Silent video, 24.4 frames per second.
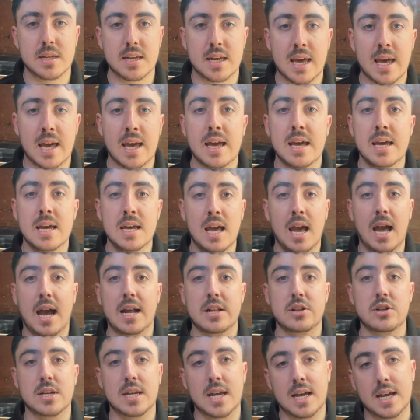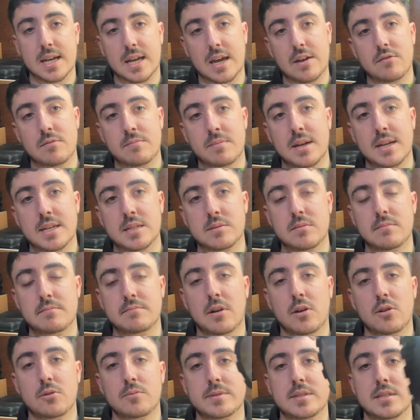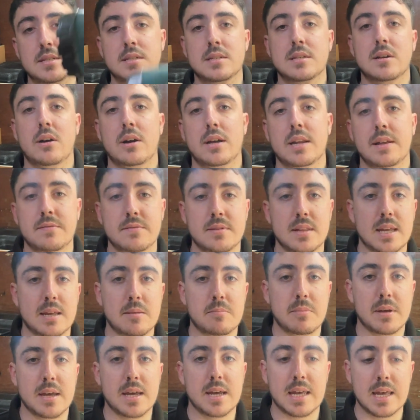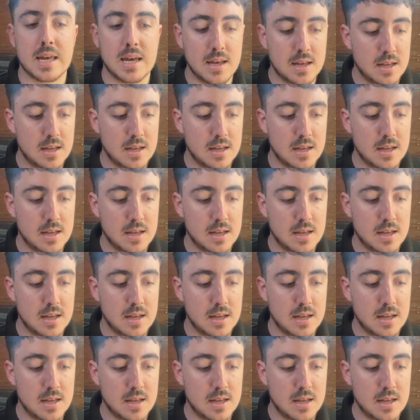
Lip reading: get, and you can get replacement bulbs inside if need be.